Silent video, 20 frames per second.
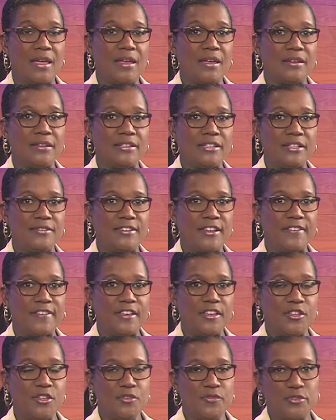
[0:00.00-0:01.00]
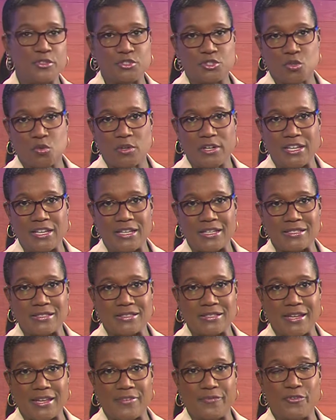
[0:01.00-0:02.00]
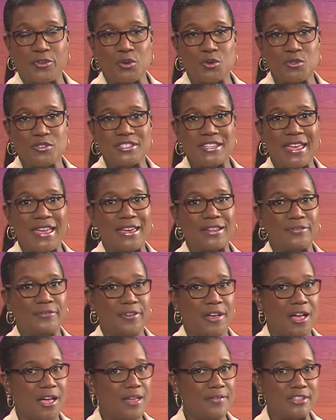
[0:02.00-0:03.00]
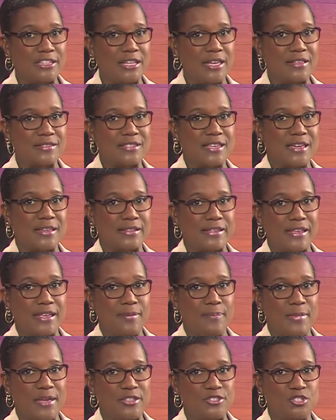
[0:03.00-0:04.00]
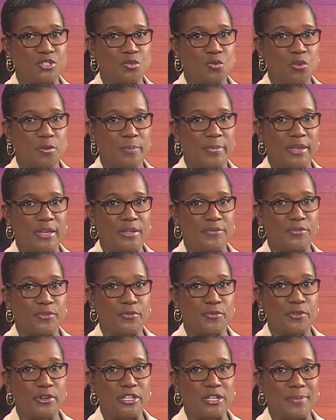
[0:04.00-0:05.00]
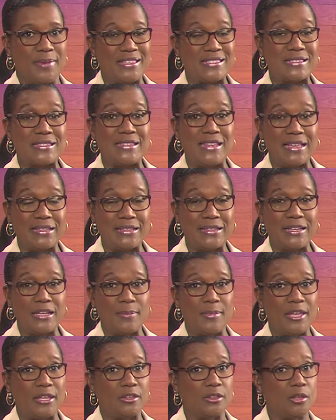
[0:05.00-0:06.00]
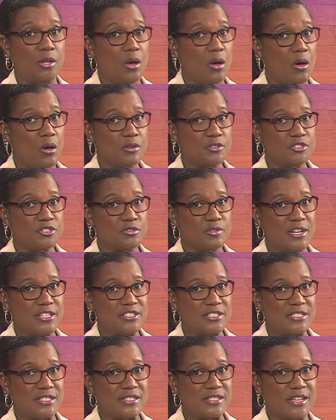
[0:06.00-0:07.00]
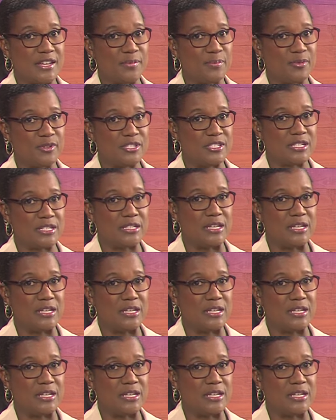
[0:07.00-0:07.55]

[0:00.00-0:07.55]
Good evening. Thank you for joining us today. First at 5, a Lowndes County inmate short bid for freedom has netted him a long stretch in state prison.